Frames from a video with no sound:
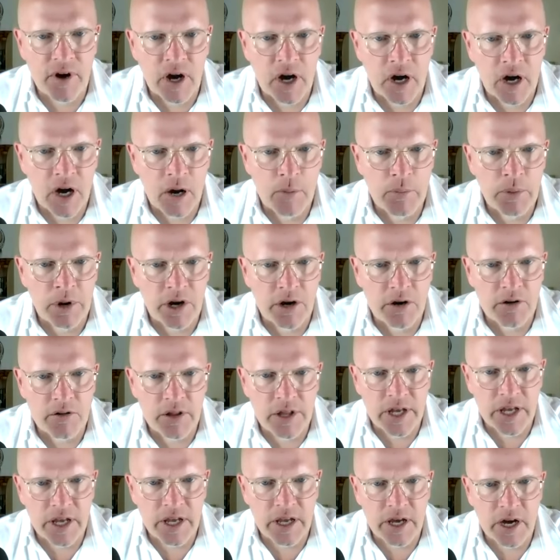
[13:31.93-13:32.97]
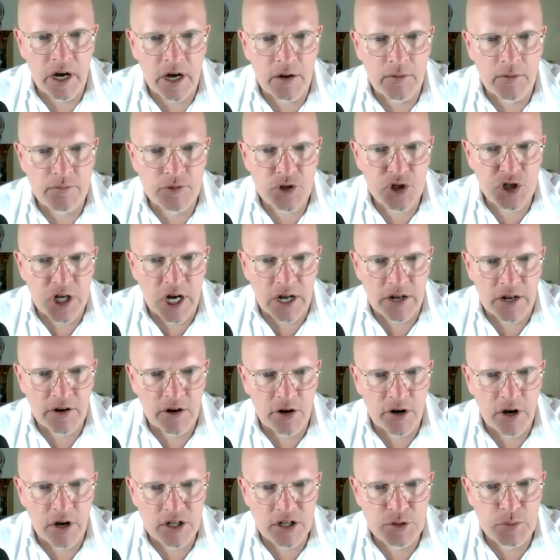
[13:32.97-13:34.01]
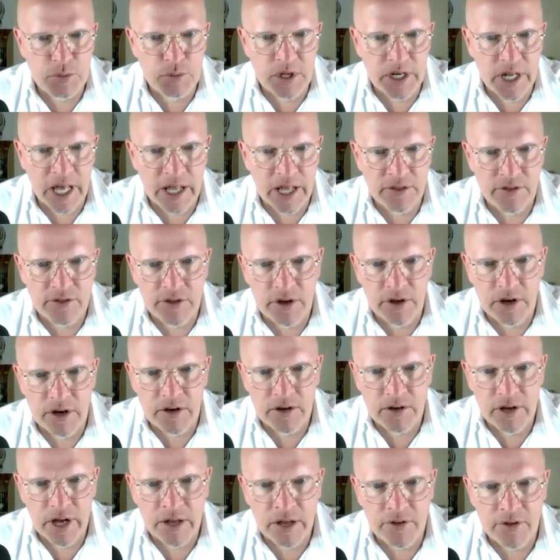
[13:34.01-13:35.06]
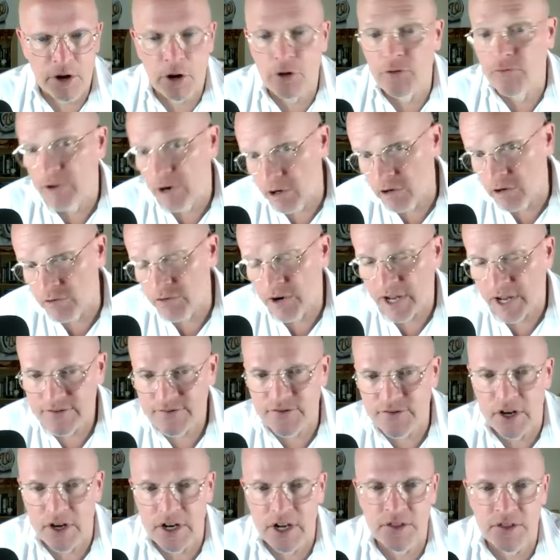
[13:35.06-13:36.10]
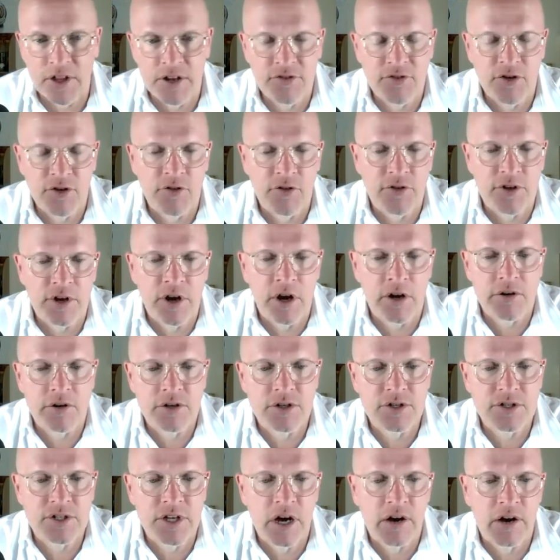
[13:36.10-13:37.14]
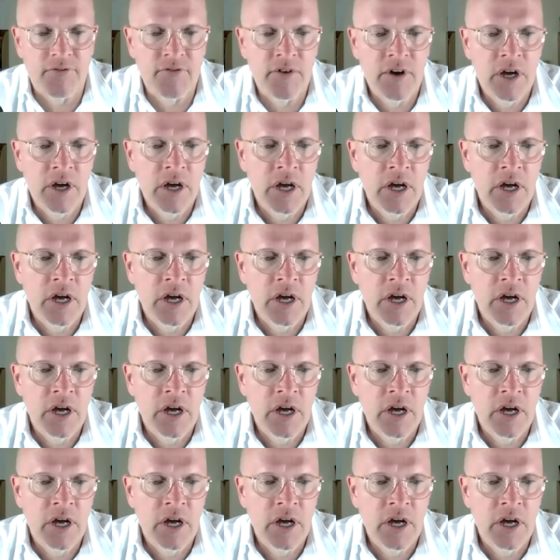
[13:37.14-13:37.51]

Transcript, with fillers: apparently um, shot her husband and the and her, their grandson, and then turned the gun on herself.